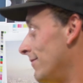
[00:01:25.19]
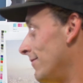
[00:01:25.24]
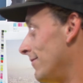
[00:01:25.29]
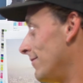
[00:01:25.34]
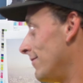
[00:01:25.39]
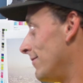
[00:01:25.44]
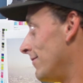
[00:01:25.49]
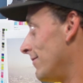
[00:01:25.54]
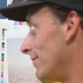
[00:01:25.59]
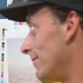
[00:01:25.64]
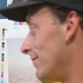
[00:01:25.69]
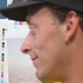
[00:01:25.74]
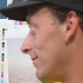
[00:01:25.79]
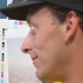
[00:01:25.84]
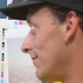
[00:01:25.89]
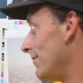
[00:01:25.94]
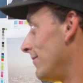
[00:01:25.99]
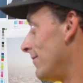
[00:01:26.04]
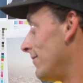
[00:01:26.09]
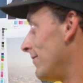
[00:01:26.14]

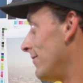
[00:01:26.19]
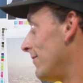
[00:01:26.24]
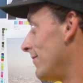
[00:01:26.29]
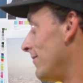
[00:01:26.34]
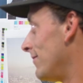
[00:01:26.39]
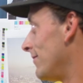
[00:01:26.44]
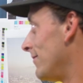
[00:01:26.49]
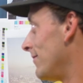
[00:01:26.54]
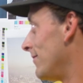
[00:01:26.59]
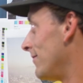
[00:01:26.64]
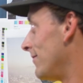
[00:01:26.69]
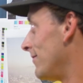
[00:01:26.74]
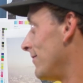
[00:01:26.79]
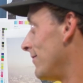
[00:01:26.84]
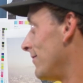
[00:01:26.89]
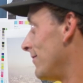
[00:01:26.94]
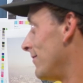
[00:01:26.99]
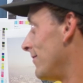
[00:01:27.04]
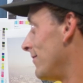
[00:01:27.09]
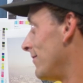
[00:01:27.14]

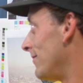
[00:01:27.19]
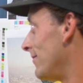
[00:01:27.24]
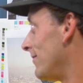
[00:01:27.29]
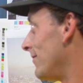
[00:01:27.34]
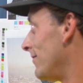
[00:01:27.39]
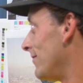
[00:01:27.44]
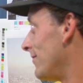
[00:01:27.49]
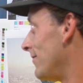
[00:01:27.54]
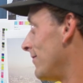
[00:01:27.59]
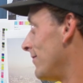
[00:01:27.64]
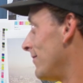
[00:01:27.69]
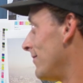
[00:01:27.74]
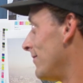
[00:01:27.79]
[no speech]